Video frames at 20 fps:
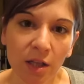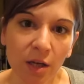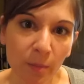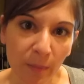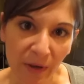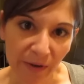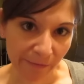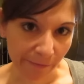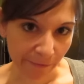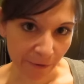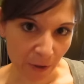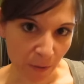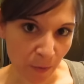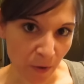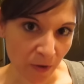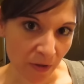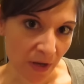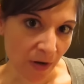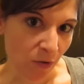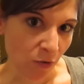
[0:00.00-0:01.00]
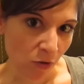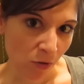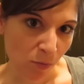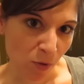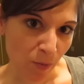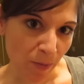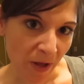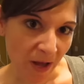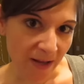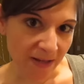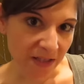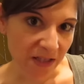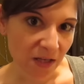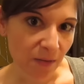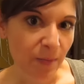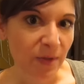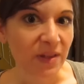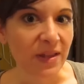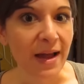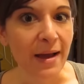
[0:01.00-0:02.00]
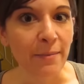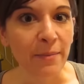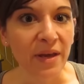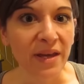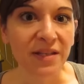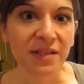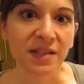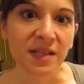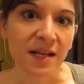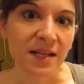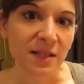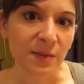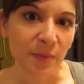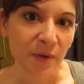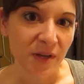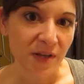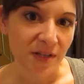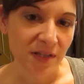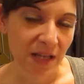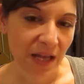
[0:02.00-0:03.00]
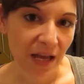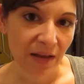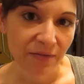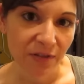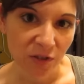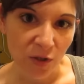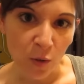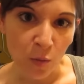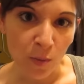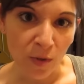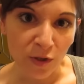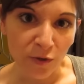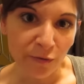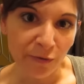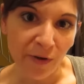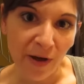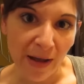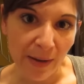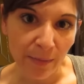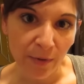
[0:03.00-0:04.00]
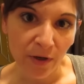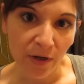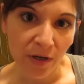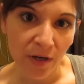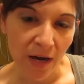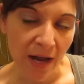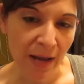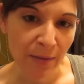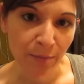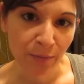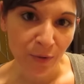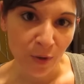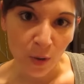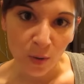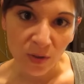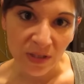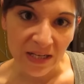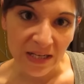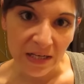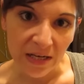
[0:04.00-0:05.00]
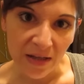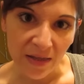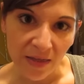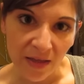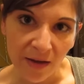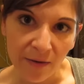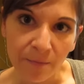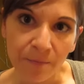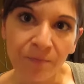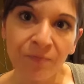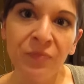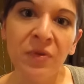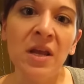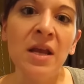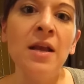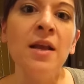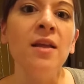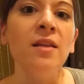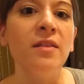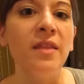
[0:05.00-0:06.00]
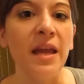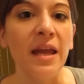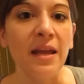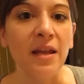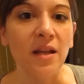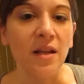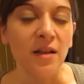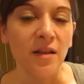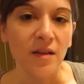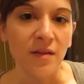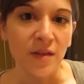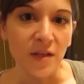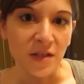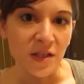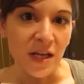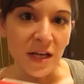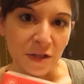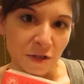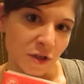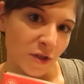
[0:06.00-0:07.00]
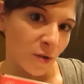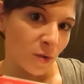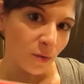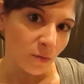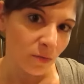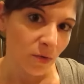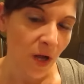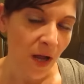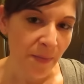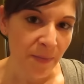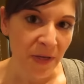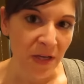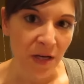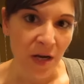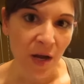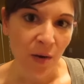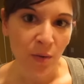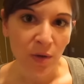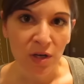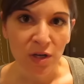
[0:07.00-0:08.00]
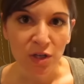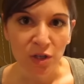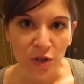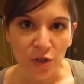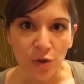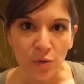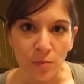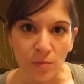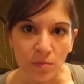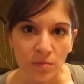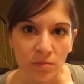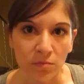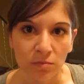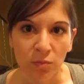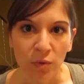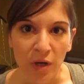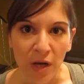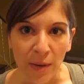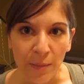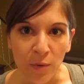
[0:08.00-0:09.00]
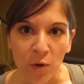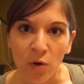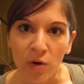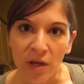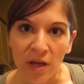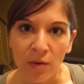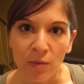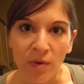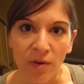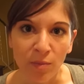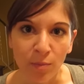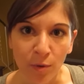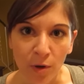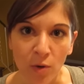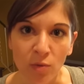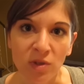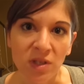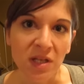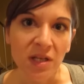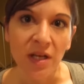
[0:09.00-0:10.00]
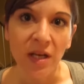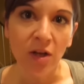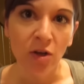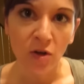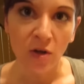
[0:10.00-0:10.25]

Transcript: little bit firmer than normal pasta, but that makes sense because they have so much fiber and protein in them that the texture, I mean, I would assume when I'm cooking with protein, it